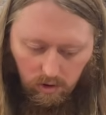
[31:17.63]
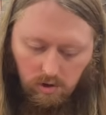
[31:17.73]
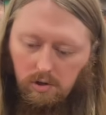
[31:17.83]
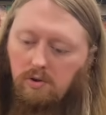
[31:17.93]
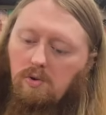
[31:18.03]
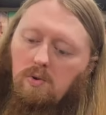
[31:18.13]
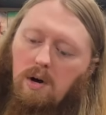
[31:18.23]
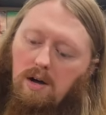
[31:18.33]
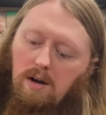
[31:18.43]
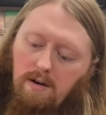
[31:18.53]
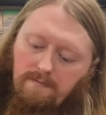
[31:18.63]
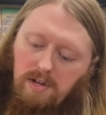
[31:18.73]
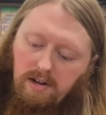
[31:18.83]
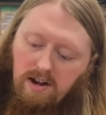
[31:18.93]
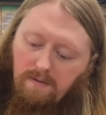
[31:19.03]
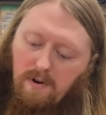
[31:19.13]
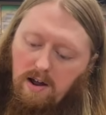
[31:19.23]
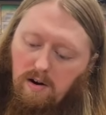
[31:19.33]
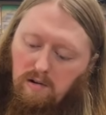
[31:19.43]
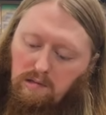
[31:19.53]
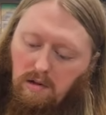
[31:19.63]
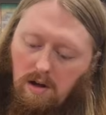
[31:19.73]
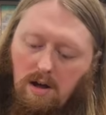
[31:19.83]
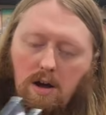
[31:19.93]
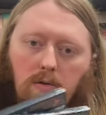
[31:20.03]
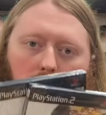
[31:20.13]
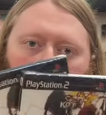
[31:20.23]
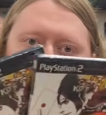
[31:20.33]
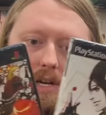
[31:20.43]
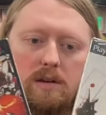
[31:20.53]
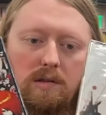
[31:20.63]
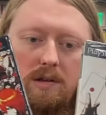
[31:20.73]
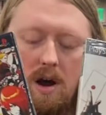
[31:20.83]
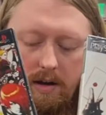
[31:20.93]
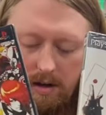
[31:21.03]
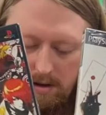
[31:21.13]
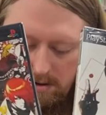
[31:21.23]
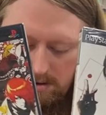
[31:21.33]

Two of the King of Fighters uh, Orochi Saga.